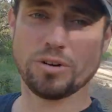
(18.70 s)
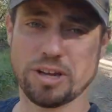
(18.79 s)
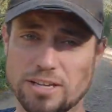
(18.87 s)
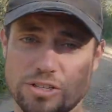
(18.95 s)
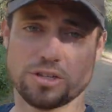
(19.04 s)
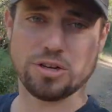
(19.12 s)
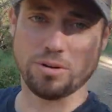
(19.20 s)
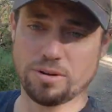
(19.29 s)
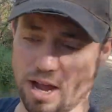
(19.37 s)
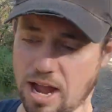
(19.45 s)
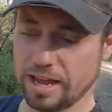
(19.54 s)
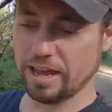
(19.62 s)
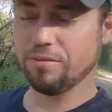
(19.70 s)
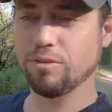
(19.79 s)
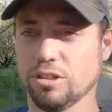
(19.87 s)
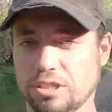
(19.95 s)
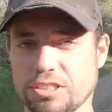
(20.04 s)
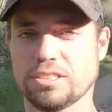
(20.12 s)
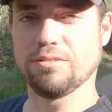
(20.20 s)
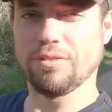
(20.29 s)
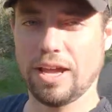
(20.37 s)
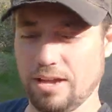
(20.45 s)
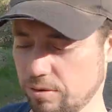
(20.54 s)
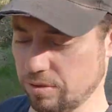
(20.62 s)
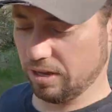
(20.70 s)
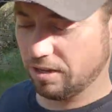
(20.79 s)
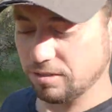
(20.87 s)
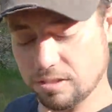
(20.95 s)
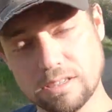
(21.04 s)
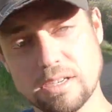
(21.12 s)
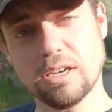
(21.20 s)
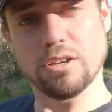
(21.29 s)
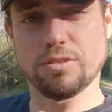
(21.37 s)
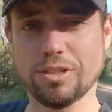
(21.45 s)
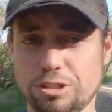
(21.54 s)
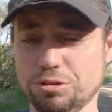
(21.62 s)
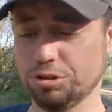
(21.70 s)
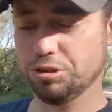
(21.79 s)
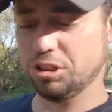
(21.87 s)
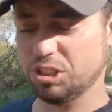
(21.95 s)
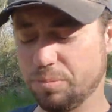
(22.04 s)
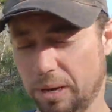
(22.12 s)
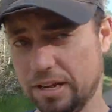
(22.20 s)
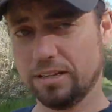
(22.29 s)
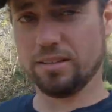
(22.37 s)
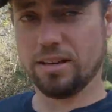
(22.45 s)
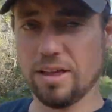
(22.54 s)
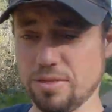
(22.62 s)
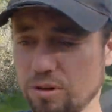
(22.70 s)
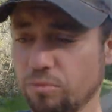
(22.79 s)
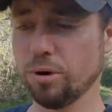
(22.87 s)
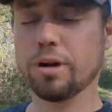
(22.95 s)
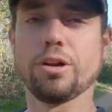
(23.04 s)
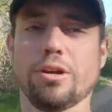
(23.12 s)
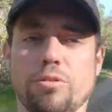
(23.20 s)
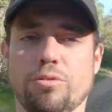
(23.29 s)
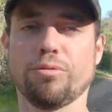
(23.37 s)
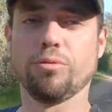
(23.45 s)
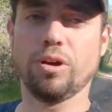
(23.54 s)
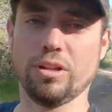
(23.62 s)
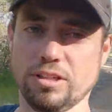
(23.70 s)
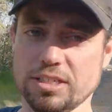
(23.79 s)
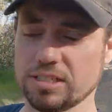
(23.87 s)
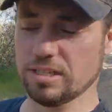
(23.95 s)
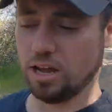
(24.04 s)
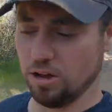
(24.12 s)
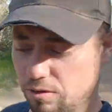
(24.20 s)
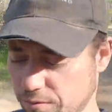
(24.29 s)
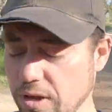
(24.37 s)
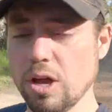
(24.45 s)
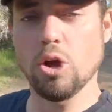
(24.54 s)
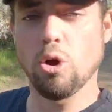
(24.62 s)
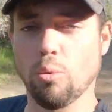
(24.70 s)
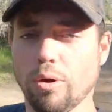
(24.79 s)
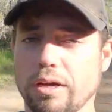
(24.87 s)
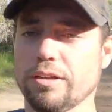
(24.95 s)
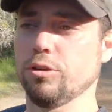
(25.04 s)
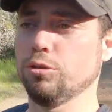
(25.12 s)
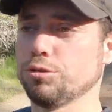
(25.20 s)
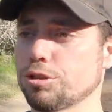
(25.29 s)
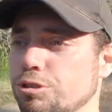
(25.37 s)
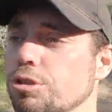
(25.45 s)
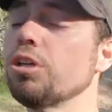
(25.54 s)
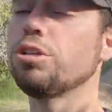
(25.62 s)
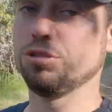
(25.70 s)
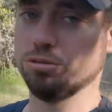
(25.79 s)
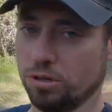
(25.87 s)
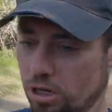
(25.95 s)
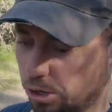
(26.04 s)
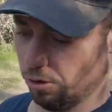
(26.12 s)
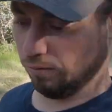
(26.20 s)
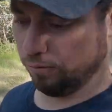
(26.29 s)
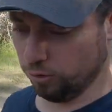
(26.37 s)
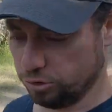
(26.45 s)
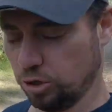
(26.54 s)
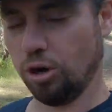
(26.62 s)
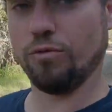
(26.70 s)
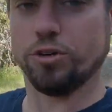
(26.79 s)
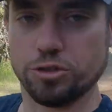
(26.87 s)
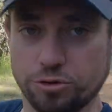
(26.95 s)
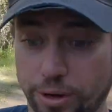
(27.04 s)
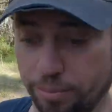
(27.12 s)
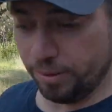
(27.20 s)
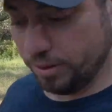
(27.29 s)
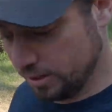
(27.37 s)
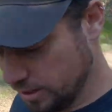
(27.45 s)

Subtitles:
Okay, so I have a list of 8 things that you should expect, and then we're going to go through a list of what you should do on your first RV trip